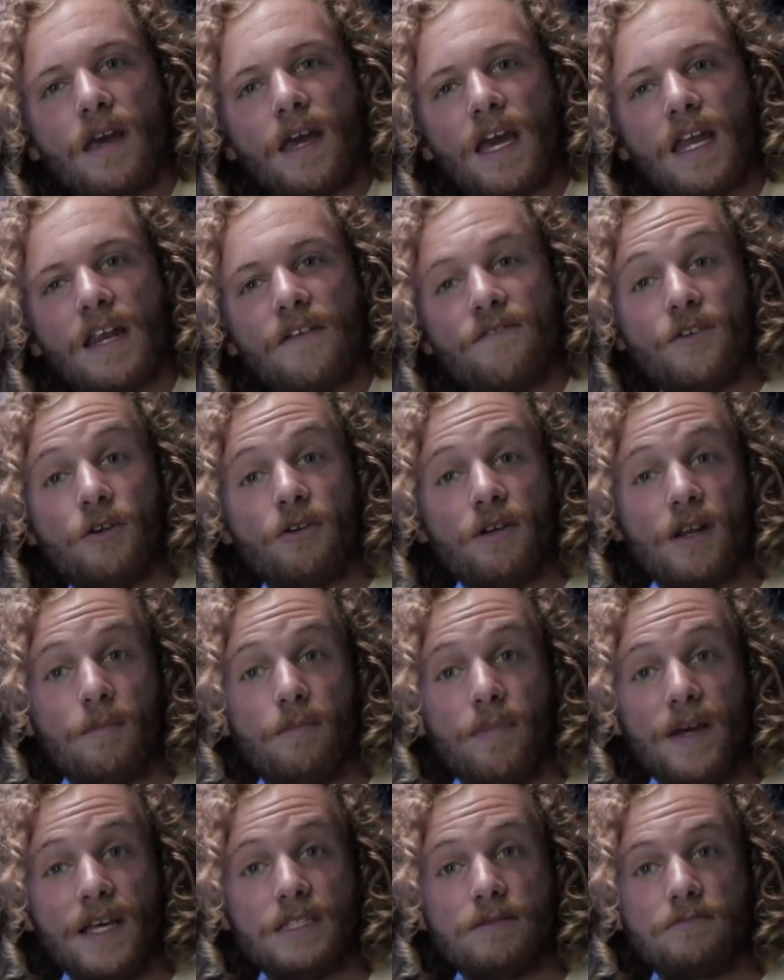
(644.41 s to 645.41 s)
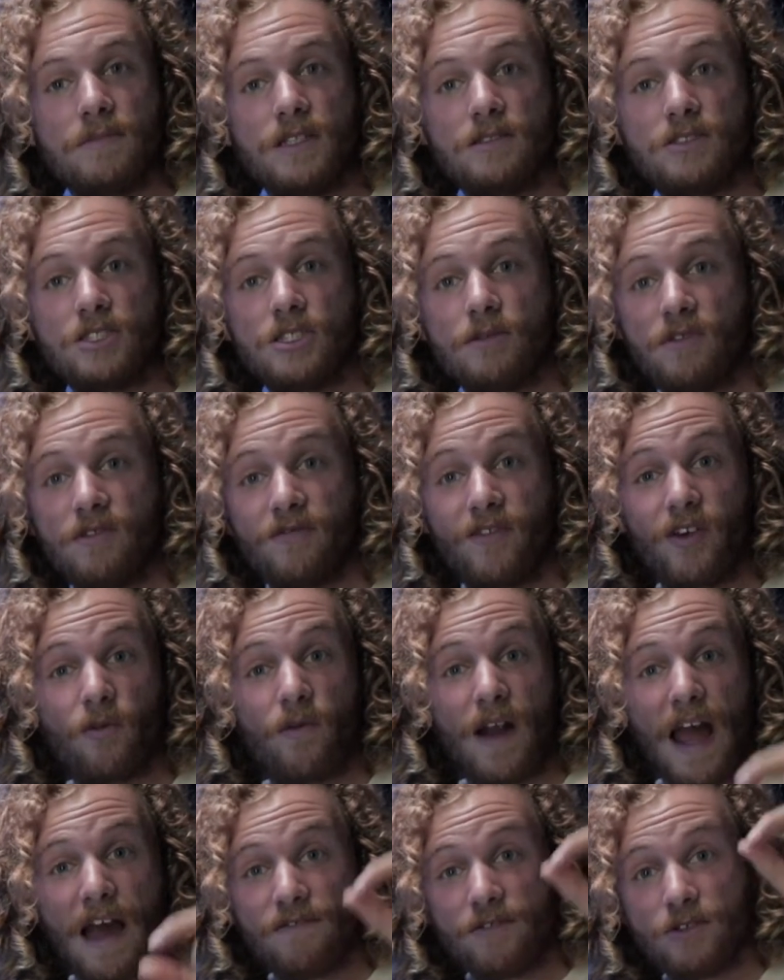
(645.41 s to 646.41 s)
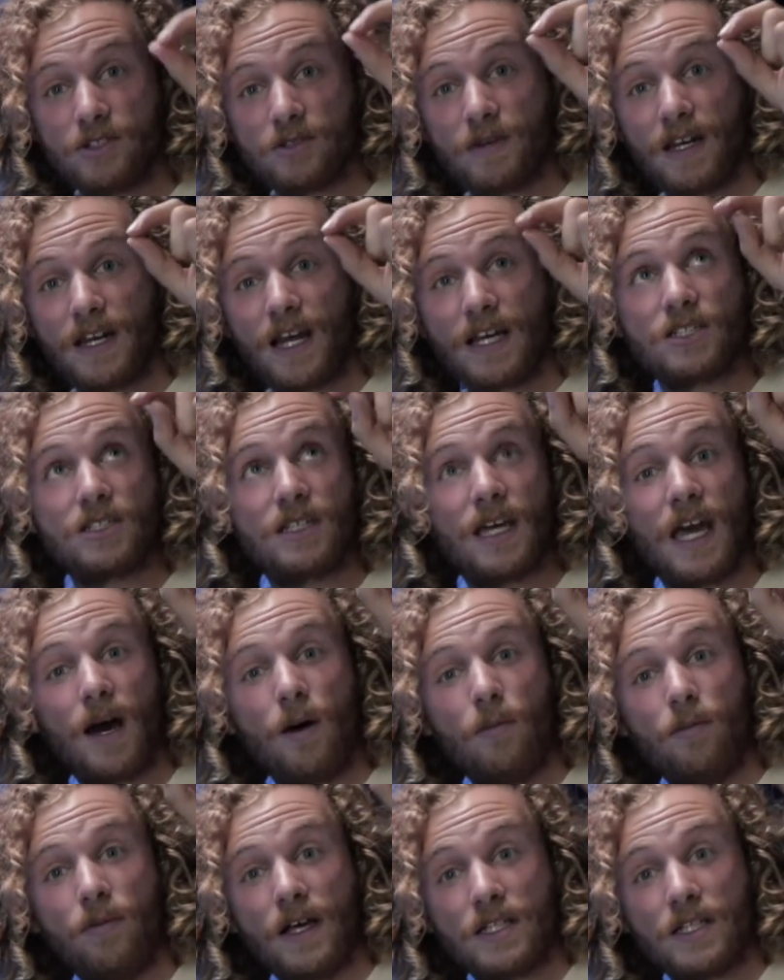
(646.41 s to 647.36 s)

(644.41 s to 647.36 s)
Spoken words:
and if you're in a basement, some of your rafters might actually help.